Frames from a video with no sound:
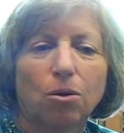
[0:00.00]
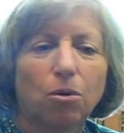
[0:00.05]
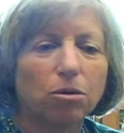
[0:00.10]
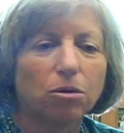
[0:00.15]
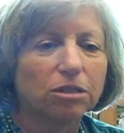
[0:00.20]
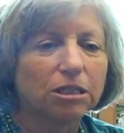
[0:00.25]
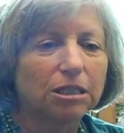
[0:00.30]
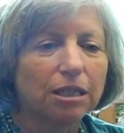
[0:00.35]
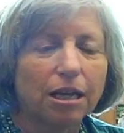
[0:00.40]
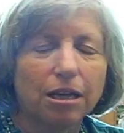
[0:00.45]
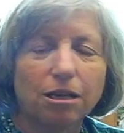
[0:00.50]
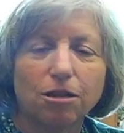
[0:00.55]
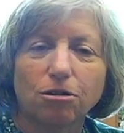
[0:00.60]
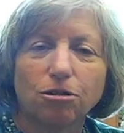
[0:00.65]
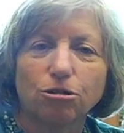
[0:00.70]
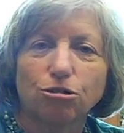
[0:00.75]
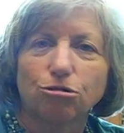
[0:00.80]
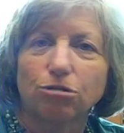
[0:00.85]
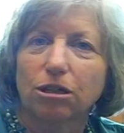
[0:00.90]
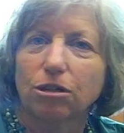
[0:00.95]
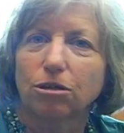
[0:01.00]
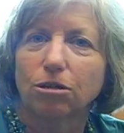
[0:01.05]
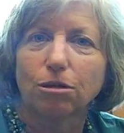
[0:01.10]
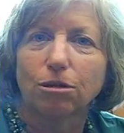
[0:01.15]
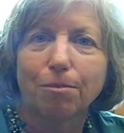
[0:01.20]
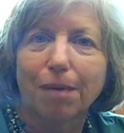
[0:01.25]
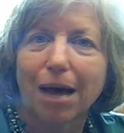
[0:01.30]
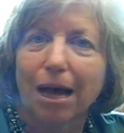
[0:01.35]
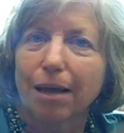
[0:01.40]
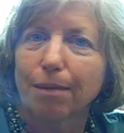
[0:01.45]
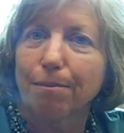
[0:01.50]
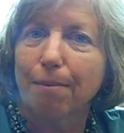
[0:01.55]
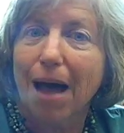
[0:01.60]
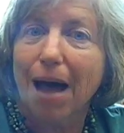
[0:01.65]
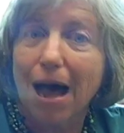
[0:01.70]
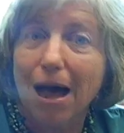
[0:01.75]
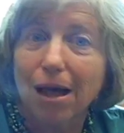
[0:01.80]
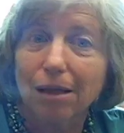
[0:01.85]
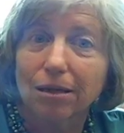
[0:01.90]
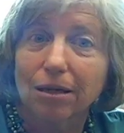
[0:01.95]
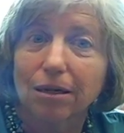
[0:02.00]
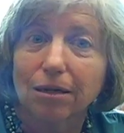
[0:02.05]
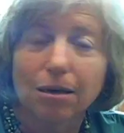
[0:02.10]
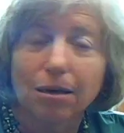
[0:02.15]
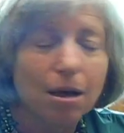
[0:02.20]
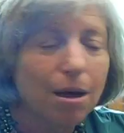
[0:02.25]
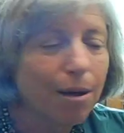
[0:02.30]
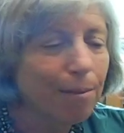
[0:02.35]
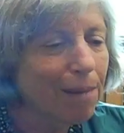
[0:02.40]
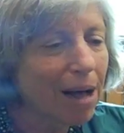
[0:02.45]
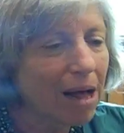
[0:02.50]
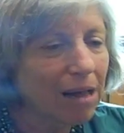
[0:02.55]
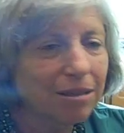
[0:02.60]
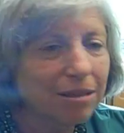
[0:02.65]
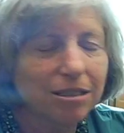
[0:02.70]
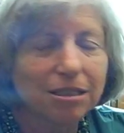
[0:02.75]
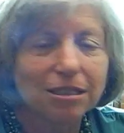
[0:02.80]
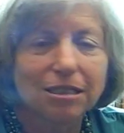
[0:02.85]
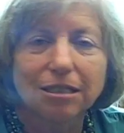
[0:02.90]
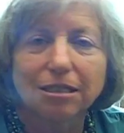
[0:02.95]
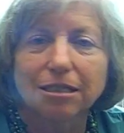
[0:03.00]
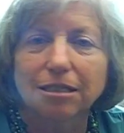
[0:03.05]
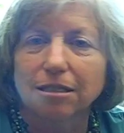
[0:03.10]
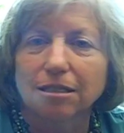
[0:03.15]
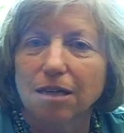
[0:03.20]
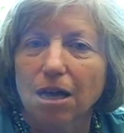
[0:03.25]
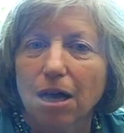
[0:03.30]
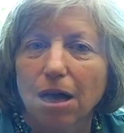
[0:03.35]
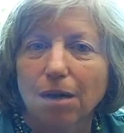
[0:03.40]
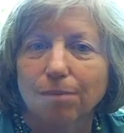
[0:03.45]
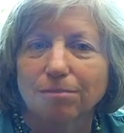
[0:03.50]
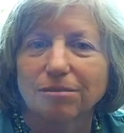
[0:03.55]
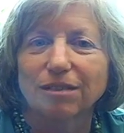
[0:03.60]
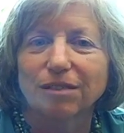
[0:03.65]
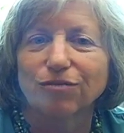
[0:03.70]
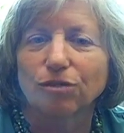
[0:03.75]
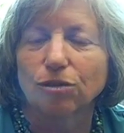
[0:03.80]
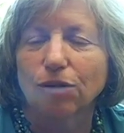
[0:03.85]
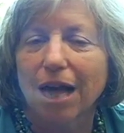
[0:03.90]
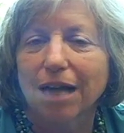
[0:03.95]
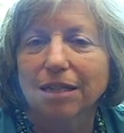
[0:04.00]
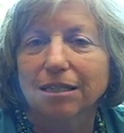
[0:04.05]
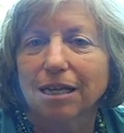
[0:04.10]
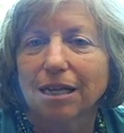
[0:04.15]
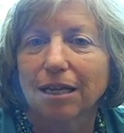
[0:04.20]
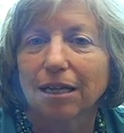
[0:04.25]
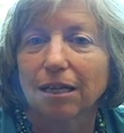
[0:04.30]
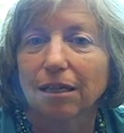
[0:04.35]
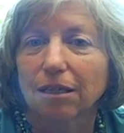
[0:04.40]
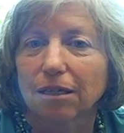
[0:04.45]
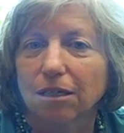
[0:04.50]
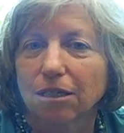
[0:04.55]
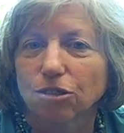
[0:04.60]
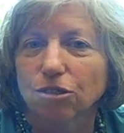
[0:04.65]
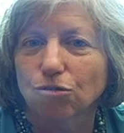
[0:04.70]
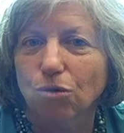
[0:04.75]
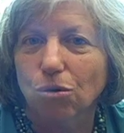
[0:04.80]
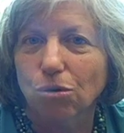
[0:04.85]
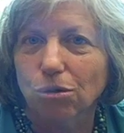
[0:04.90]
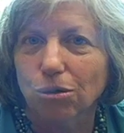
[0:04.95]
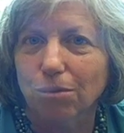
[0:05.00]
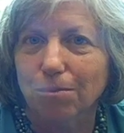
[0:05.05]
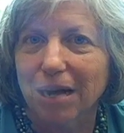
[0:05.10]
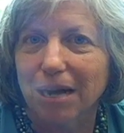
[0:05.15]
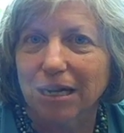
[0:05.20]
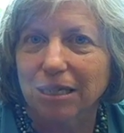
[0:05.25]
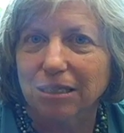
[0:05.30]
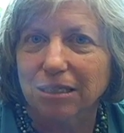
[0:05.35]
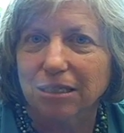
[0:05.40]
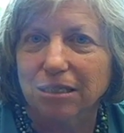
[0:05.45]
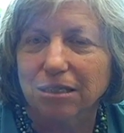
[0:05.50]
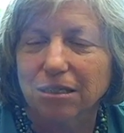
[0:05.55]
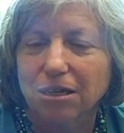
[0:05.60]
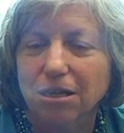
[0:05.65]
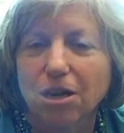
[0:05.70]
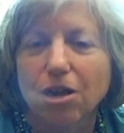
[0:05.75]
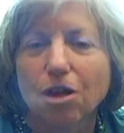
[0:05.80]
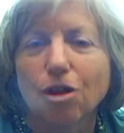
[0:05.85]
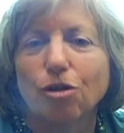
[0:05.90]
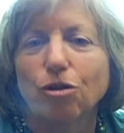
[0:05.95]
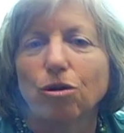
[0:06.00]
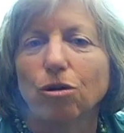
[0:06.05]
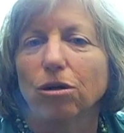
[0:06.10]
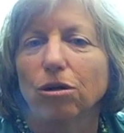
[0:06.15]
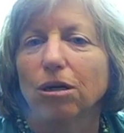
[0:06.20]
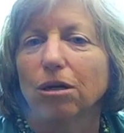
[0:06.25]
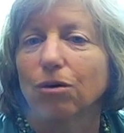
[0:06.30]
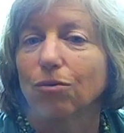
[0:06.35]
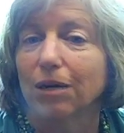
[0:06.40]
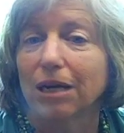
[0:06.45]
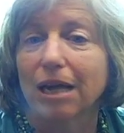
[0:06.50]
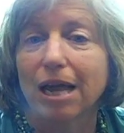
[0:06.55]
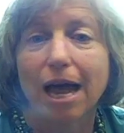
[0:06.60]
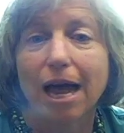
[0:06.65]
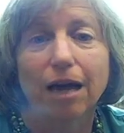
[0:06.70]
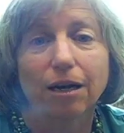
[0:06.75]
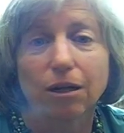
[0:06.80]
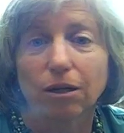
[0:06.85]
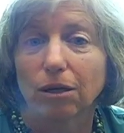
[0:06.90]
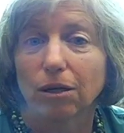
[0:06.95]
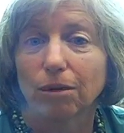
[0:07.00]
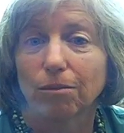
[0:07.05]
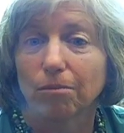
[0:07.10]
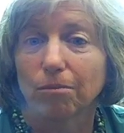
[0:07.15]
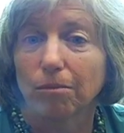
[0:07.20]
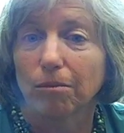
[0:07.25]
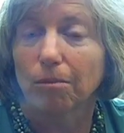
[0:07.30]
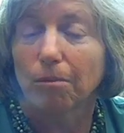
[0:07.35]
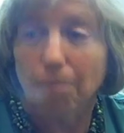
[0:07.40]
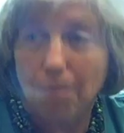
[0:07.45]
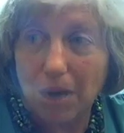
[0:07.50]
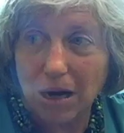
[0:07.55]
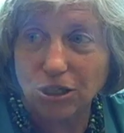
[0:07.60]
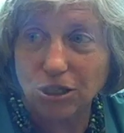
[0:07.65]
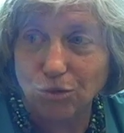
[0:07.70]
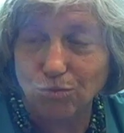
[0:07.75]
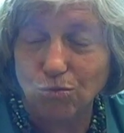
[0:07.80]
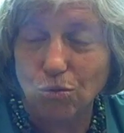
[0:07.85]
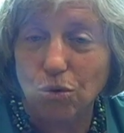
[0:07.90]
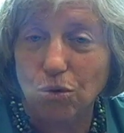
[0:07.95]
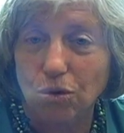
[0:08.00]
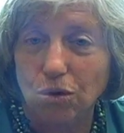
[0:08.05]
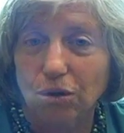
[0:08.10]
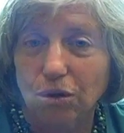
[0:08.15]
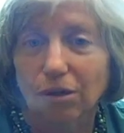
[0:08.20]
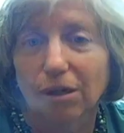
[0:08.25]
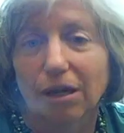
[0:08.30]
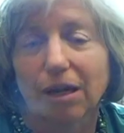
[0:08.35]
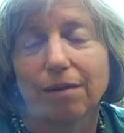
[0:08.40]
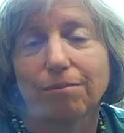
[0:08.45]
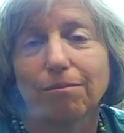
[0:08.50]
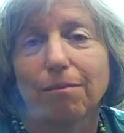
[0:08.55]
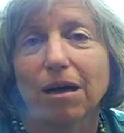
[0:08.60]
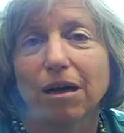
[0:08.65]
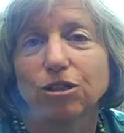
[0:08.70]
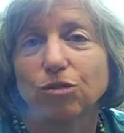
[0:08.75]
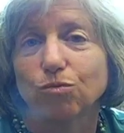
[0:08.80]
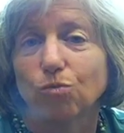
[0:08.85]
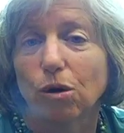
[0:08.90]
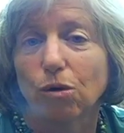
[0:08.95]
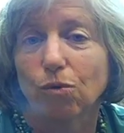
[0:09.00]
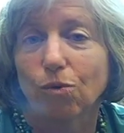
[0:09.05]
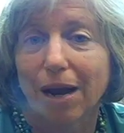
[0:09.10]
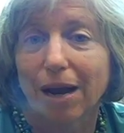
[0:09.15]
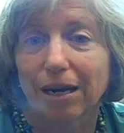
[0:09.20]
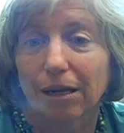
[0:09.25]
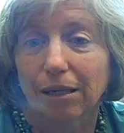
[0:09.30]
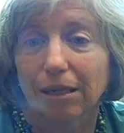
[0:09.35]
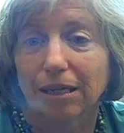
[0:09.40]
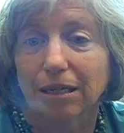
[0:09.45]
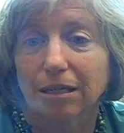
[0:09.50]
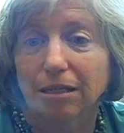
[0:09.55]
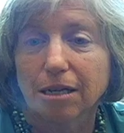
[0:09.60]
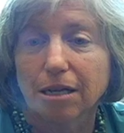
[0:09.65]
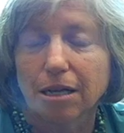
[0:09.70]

Or say you're triggered by pollen. Pollen season comes. If you're not taking the controller medicine, you're going to react much more and much more readily.